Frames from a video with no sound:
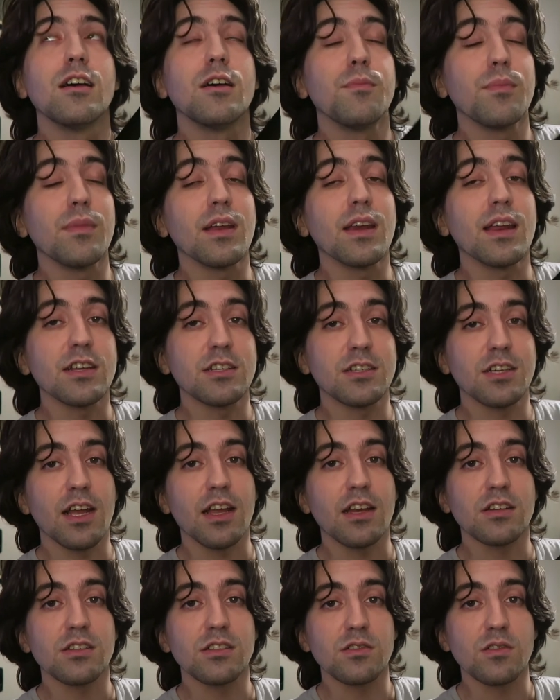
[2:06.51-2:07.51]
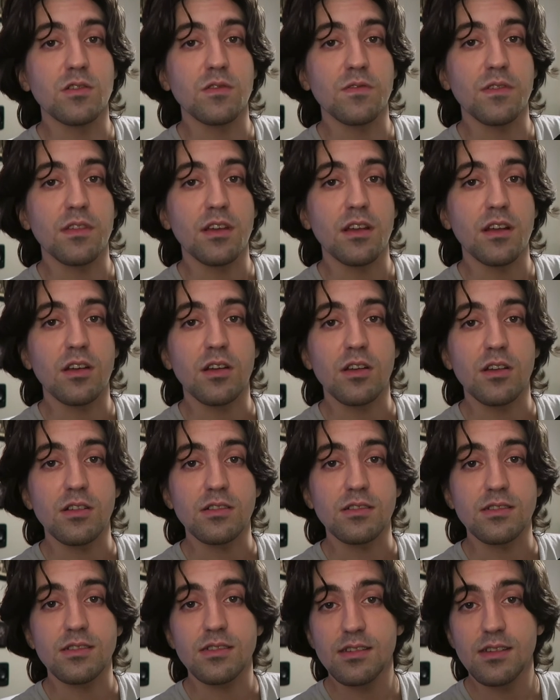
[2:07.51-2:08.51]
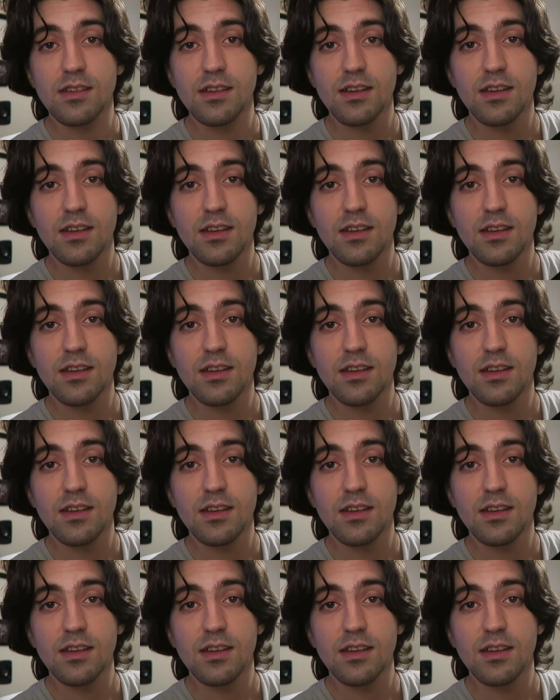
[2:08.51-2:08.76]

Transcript: many changes over the years.